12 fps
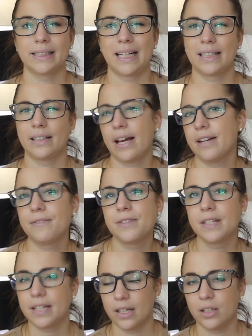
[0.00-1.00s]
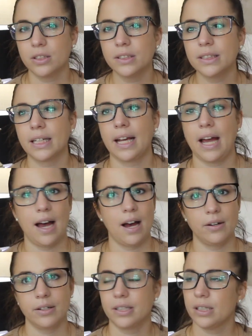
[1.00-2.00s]
is like life skills, like
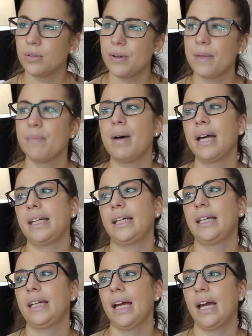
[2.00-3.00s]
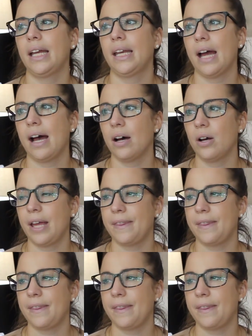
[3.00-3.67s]
how to deal with money and how,